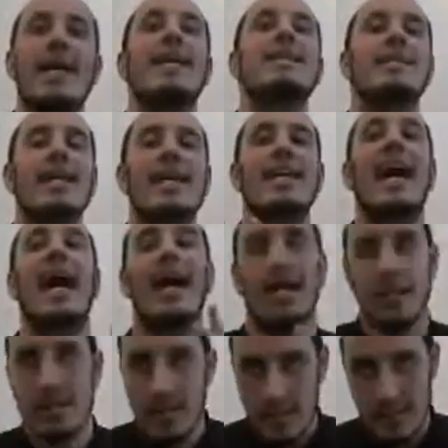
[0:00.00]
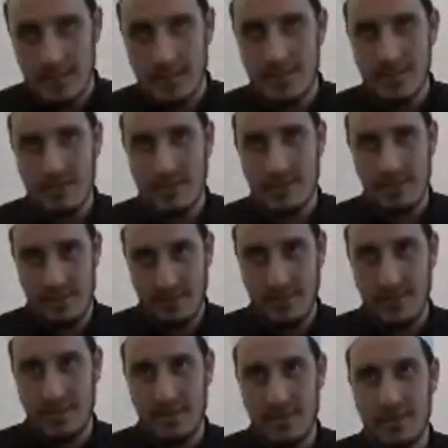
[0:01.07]
he's the guide
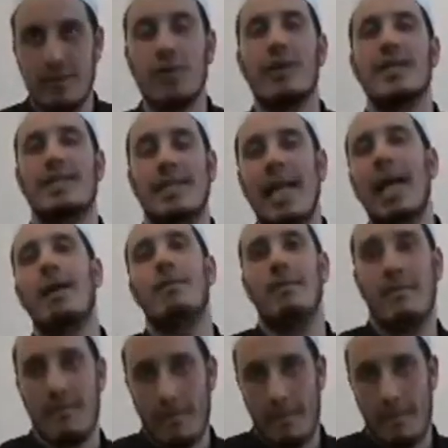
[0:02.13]
for Islam.